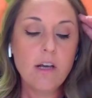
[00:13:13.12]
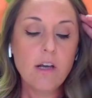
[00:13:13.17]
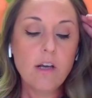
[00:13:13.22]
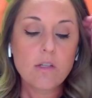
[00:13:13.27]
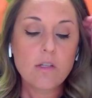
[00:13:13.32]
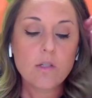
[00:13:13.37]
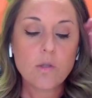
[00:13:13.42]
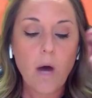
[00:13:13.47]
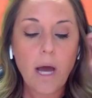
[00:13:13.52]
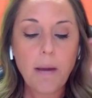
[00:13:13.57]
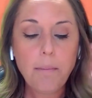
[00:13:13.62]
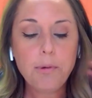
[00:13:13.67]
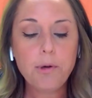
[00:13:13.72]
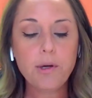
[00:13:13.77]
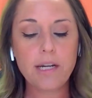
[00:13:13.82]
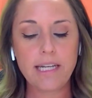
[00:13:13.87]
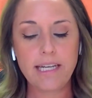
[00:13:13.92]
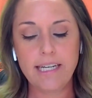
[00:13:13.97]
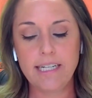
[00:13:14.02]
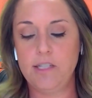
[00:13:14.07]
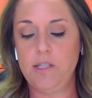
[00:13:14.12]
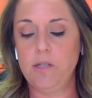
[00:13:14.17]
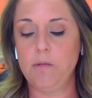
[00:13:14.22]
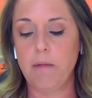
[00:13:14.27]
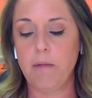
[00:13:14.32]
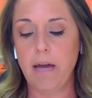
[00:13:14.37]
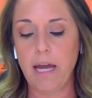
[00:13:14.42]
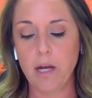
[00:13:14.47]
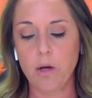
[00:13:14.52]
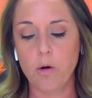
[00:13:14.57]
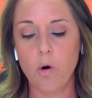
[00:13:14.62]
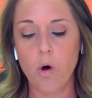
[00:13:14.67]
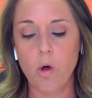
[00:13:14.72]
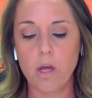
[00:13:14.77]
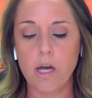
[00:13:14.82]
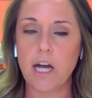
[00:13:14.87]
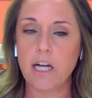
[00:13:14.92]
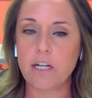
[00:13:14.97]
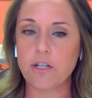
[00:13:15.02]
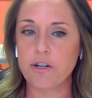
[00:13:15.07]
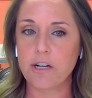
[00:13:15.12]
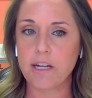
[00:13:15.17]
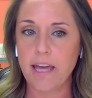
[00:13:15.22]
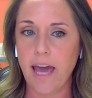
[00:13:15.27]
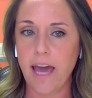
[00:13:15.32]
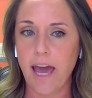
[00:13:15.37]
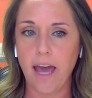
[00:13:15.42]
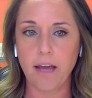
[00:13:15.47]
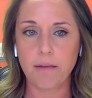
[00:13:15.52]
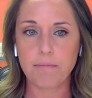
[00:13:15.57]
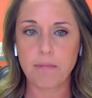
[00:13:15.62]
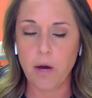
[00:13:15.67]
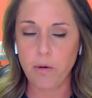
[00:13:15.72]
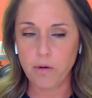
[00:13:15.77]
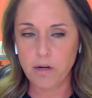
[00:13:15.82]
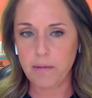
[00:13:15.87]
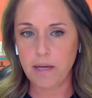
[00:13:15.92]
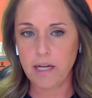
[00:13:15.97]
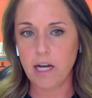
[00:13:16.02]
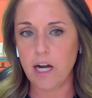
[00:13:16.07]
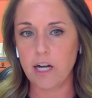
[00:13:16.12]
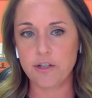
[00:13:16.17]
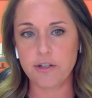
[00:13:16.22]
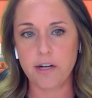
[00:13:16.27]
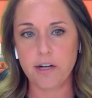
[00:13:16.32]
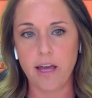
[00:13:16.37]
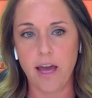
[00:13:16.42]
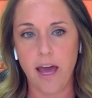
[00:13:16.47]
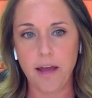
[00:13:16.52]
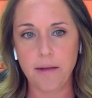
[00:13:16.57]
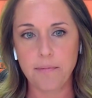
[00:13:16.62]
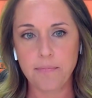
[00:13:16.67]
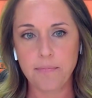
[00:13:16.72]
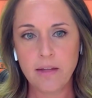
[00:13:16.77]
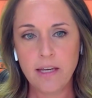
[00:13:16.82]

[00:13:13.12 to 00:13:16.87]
So I put into my goal 100K. I want to make 100K.